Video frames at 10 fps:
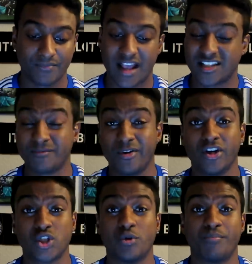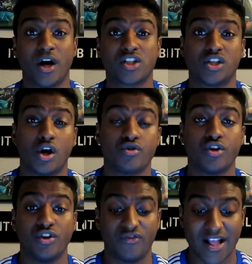And to be honest, with Barcelona
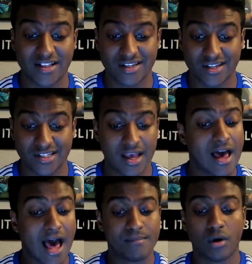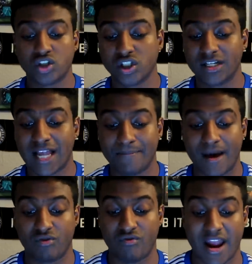and Juventus and
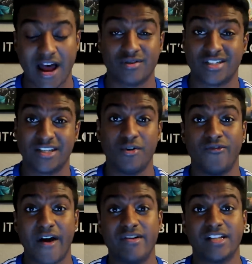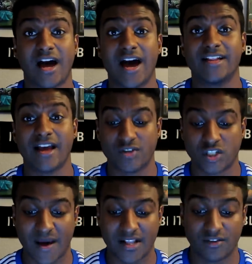Mönchengladbach Real still very tight in their
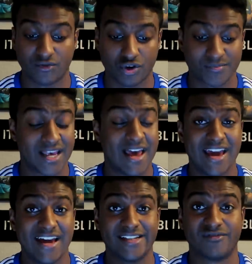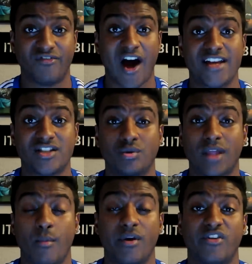respective groups, it is vital
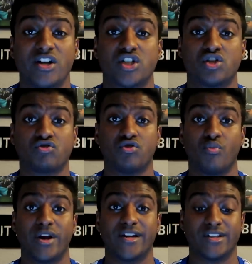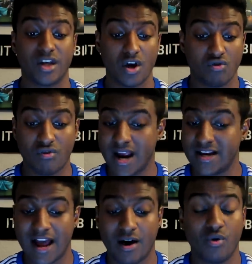that we finish as group winners.
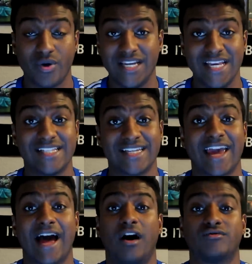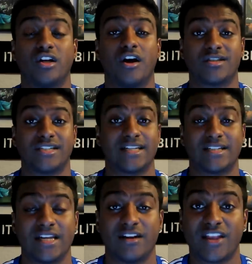Right now, we need to get out of the last
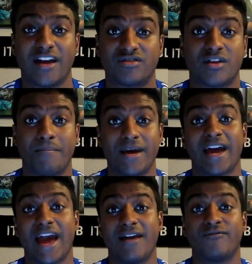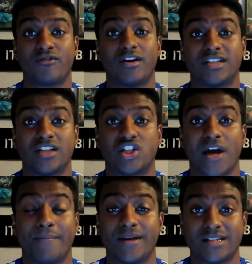16. If there is a bigger aim for us in the
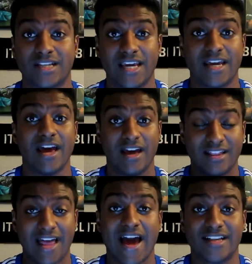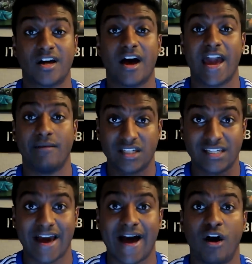Champions League, that is our aim, to
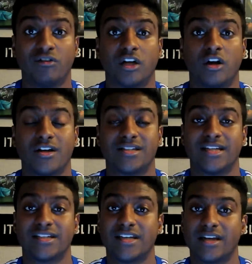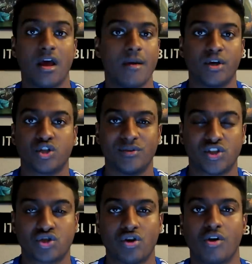get out of the last 16. Because we
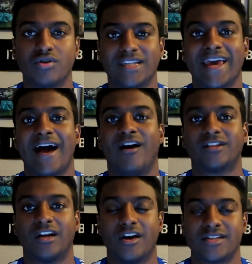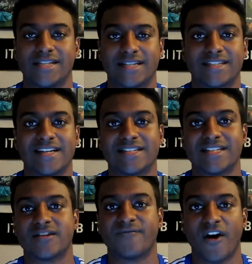struggled to get out of the last 16
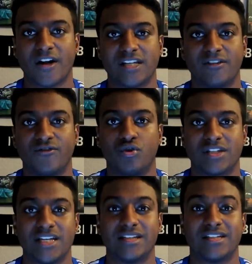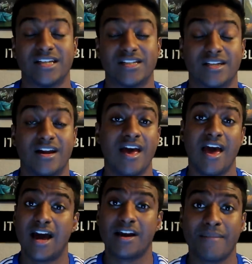since the 13-14 season.
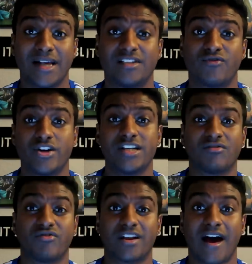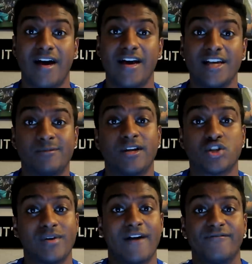And a massive reason for that is
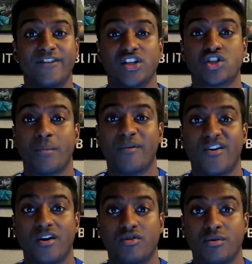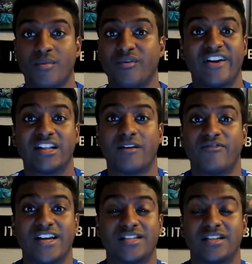because we haven't finished top of our group. And we've ended up
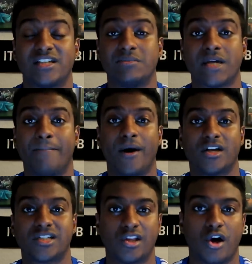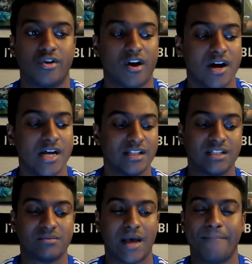facing teams like Barcelona,
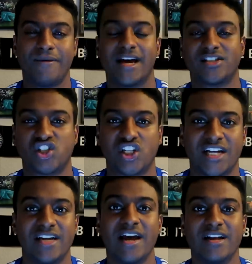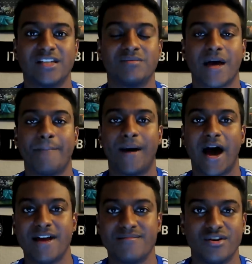teams like PSG, teams like
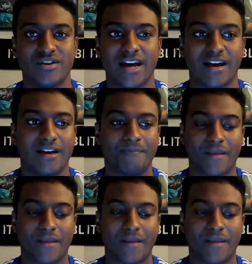Bayern Munich.